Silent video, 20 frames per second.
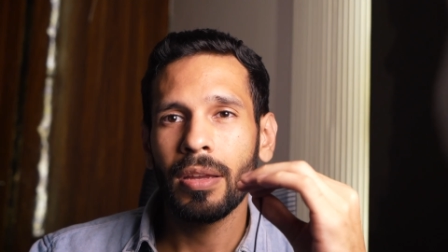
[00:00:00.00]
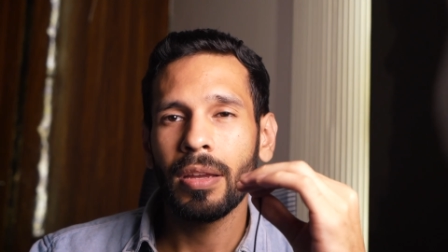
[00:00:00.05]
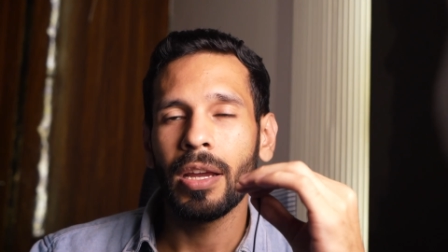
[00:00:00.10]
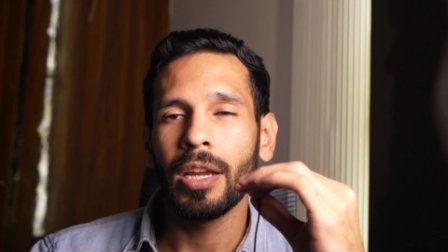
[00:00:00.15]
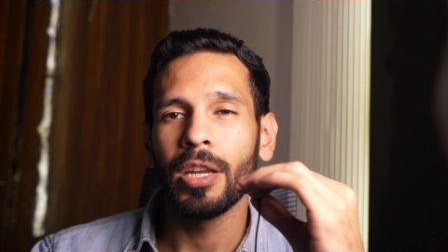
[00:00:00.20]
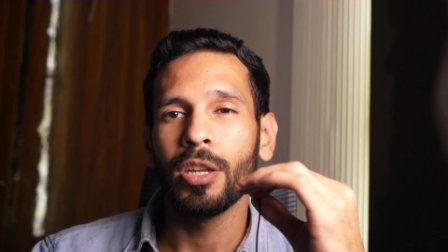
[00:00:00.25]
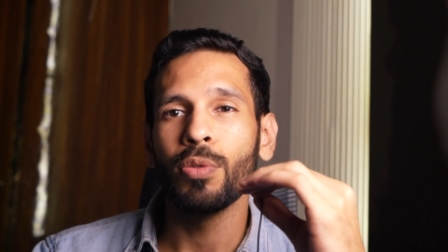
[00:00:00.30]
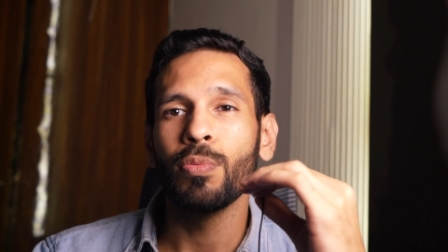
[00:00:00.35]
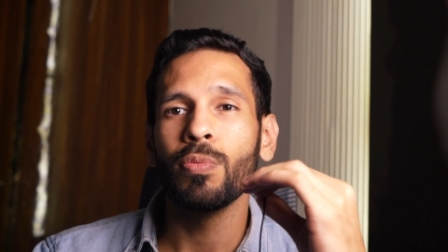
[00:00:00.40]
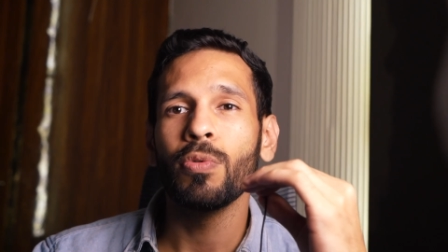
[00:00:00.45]

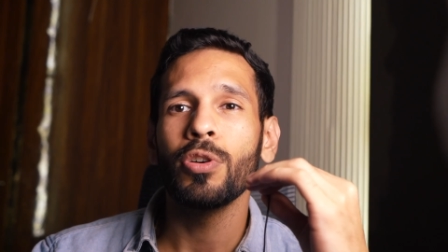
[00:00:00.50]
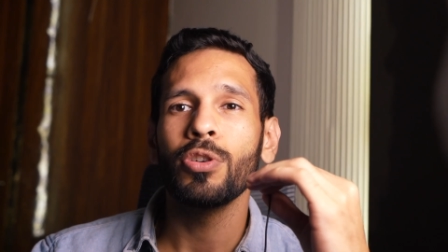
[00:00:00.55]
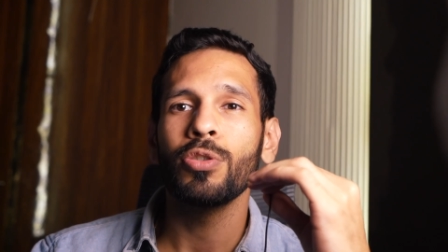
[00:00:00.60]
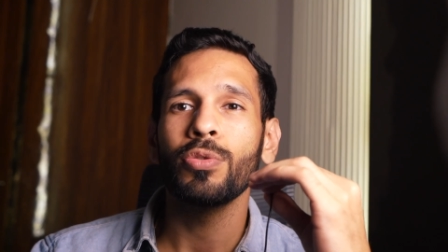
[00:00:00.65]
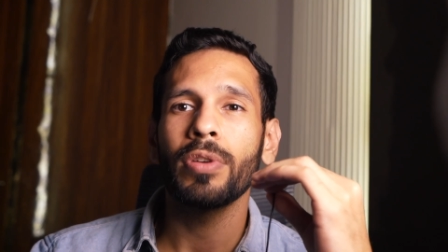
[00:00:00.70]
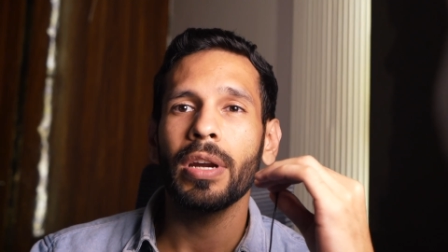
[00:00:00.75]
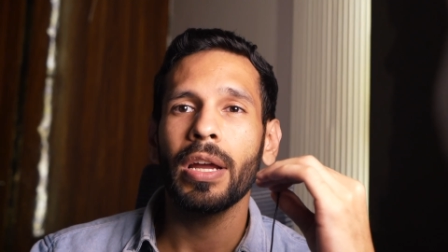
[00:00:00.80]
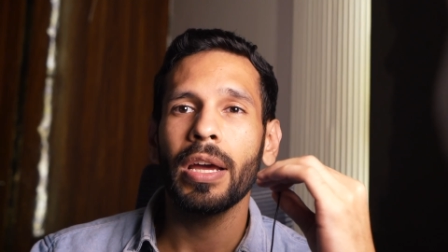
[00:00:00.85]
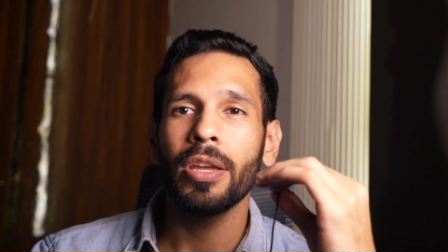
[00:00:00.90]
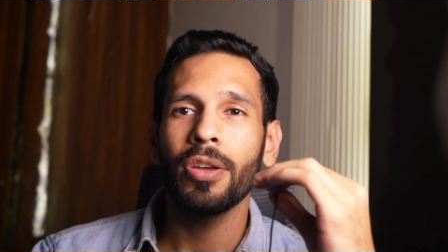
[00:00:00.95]
and you want to
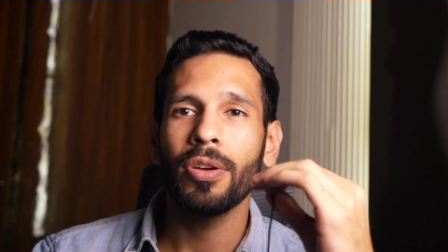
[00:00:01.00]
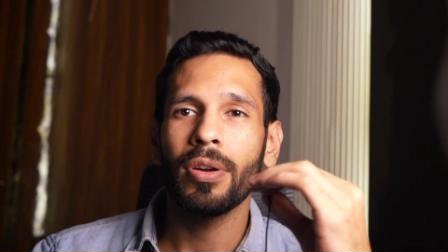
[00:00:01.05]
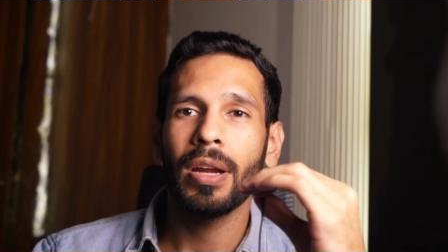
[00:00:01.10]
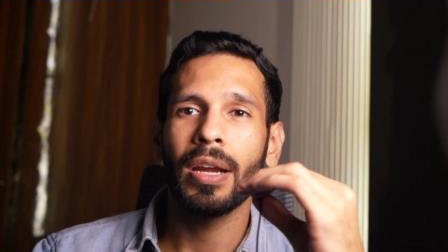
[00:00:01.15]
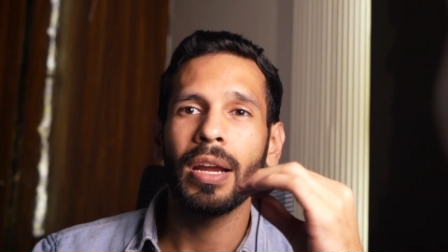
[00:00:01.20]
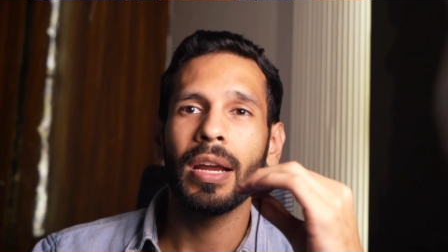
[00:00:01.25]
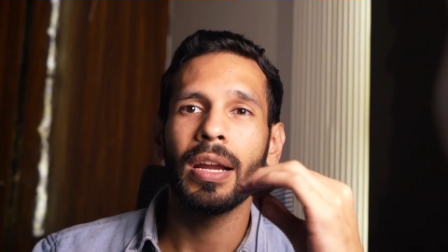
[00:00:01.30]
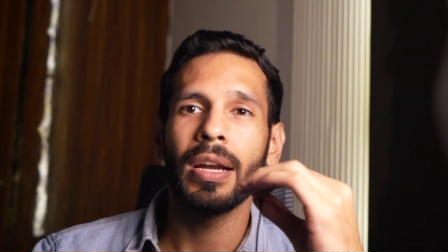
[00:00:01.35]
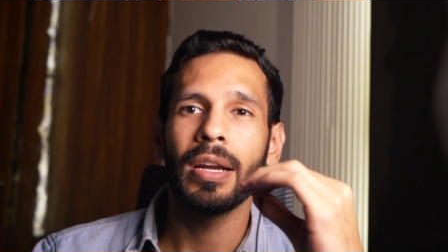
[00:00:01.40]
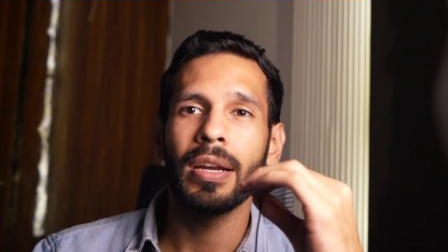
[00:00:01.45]
try your
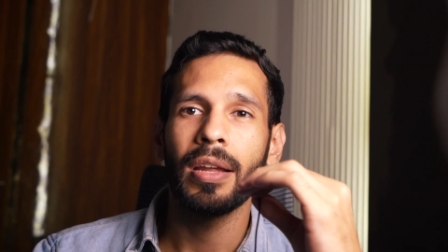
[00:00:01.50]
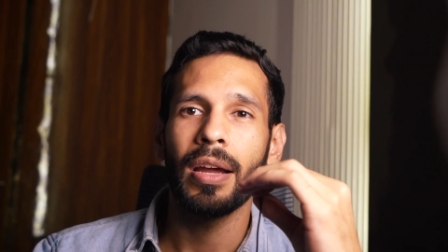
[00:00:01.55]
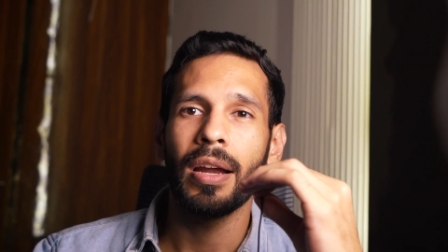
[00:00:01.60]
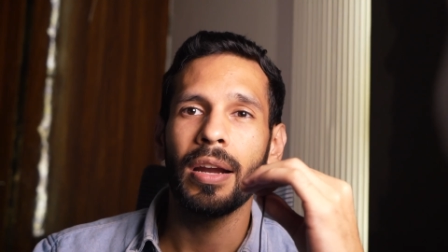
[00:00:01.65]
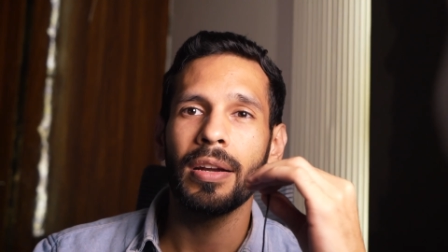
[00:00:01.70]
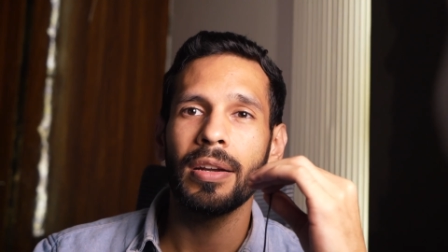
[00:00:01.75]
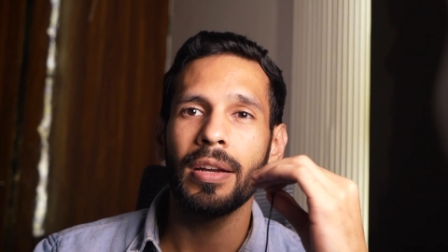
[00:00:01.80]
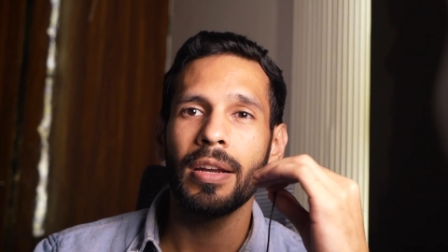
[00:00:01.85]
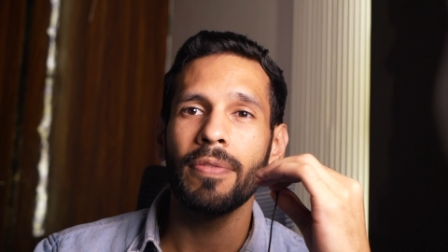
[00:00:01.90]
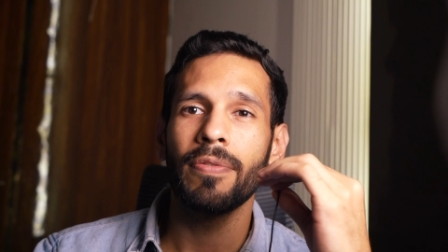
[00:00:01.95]
hand
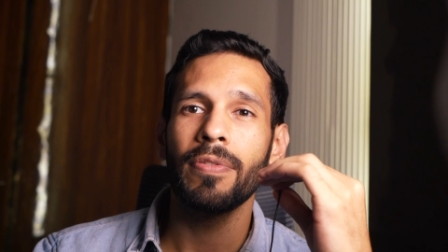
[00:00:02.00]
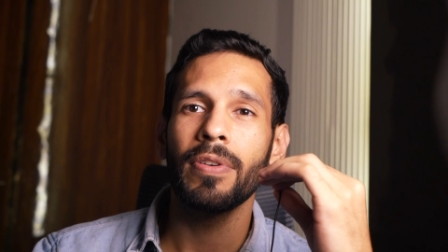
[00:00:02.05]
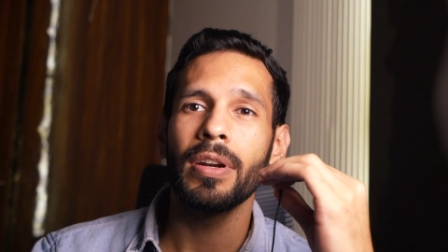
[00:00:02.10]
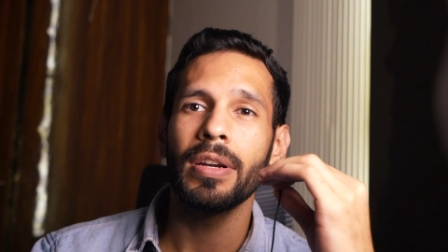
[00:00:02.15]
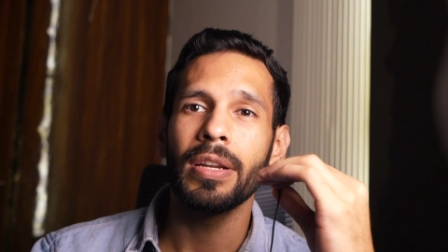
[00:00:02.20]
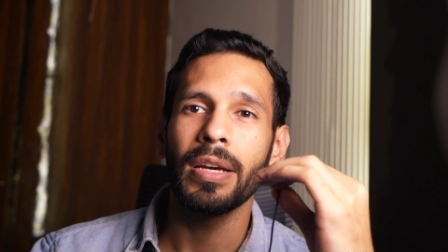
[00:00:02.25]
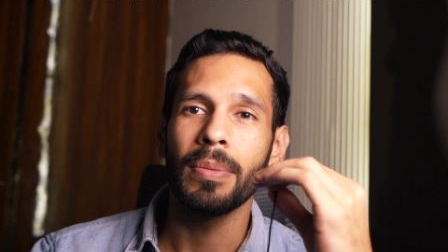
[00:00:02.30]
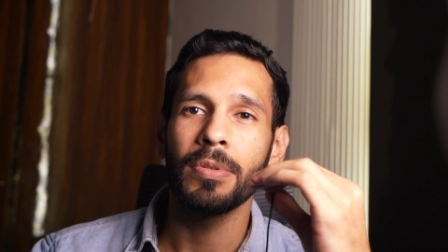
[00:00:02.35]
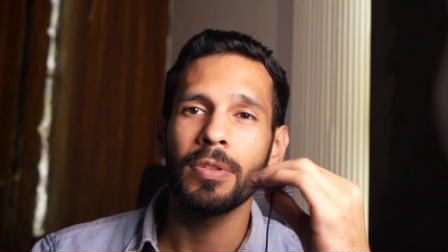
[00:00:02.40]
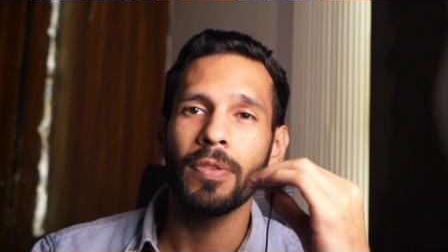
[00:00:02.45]
at different
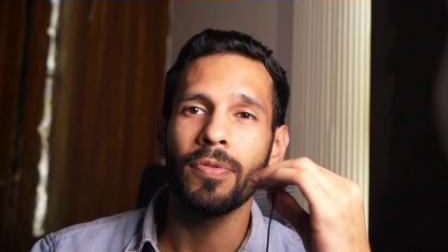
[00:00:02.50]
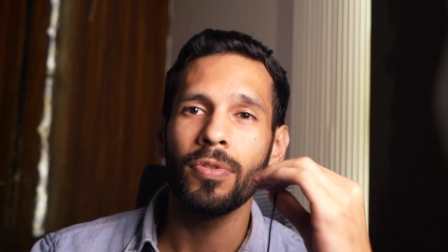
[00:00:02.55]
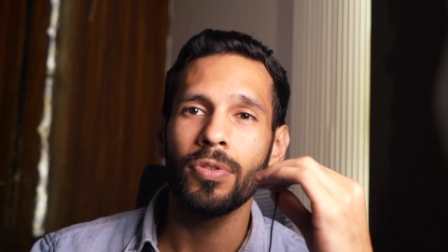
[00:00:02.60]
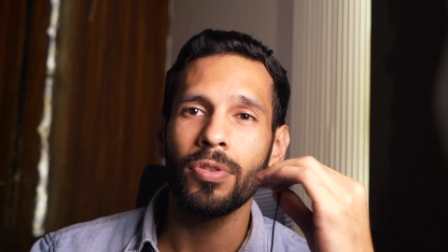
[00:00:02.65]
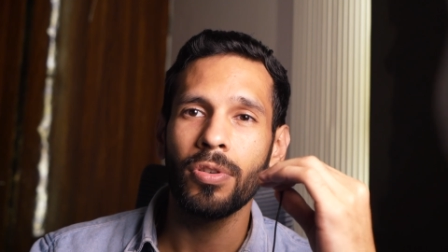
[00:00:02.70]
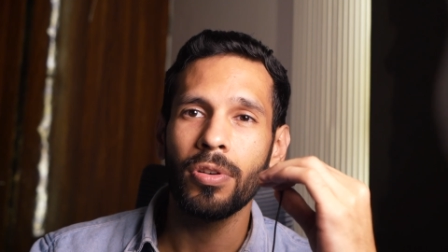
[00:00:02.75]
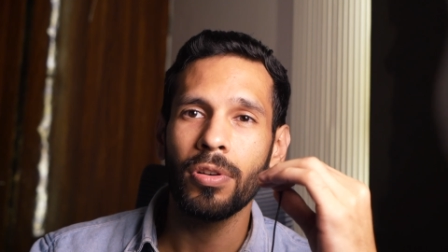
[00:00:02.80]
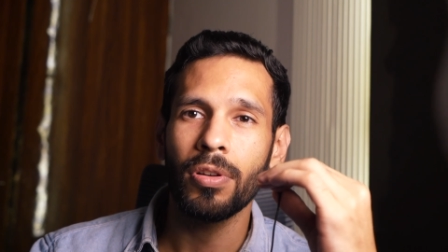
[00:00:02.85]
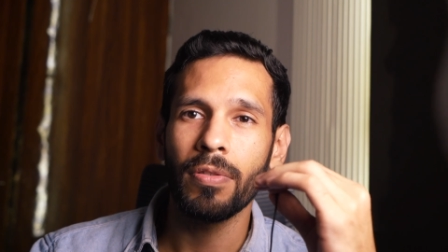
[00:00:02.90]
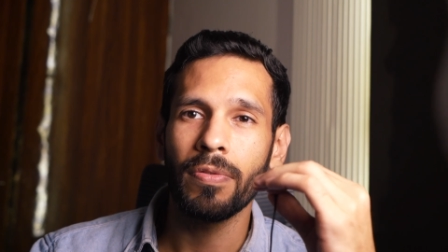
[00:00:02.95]
types of
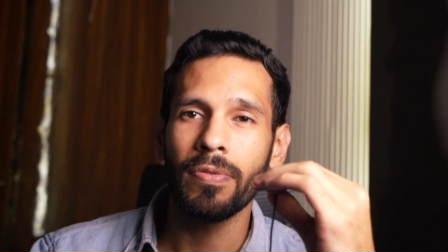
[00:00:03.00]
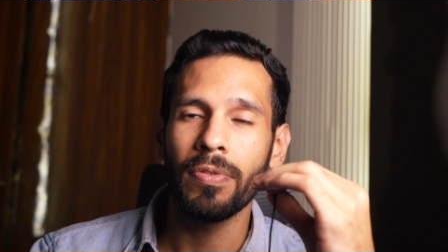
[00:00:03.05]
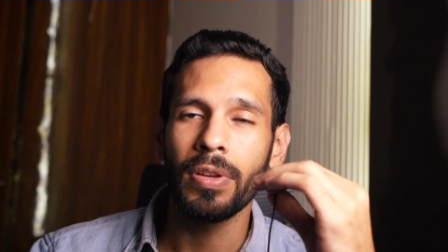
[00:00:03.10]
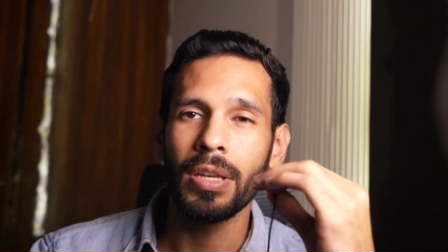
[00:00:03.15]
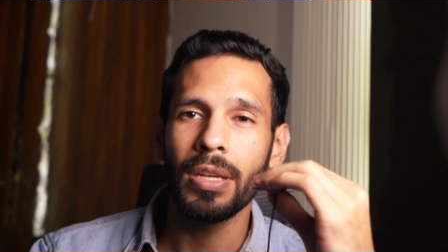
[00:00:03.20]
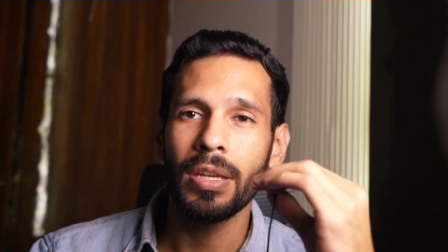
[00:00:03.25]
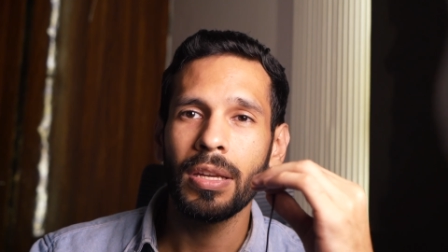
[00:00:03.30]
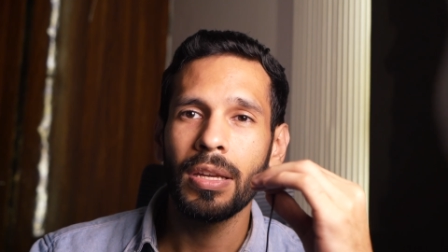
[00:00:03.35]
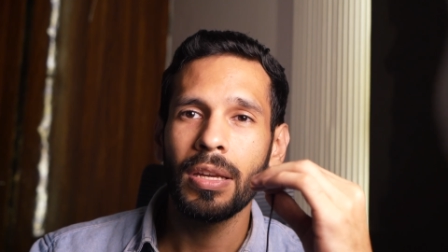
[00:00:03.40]
photography,